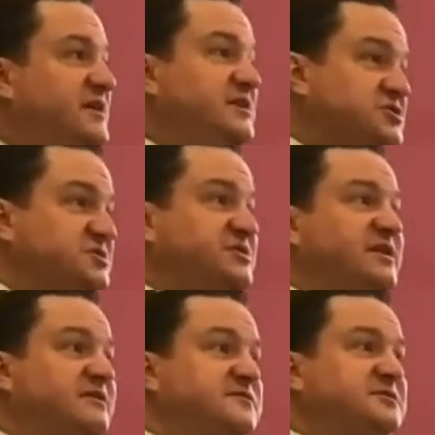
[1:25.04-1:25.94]

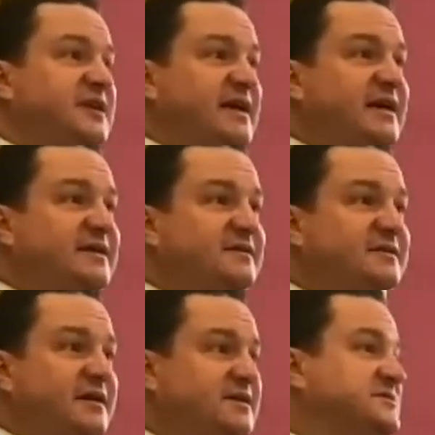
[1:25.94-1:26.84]
initiatives
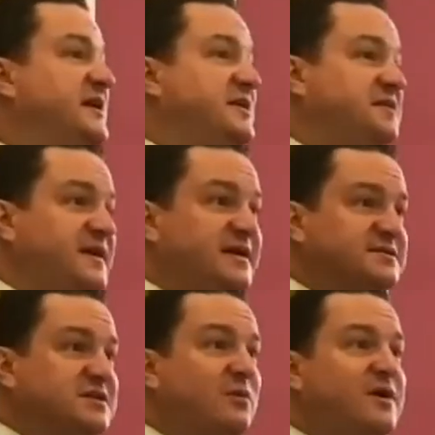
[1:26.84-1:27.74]
and exciting
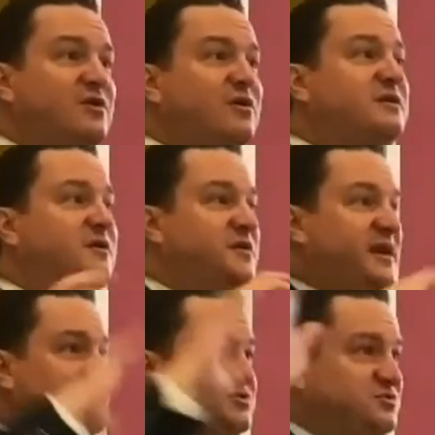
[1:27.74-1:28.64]
things going on the
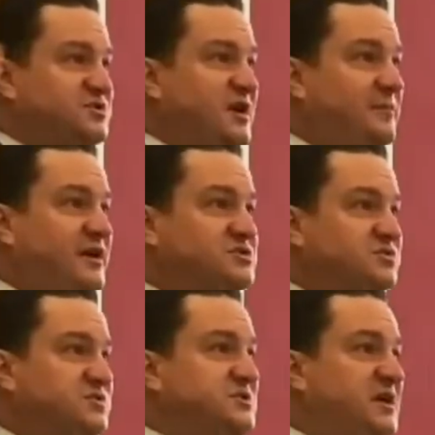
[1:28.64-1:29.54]
national
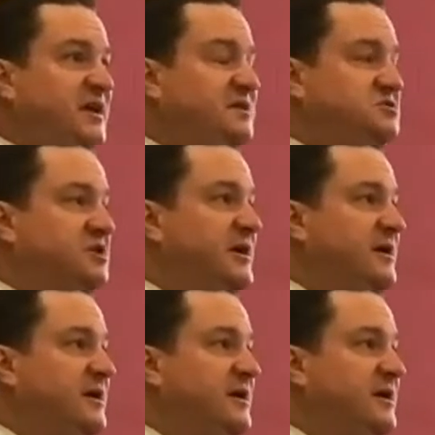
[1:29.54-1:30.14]
denominational stage.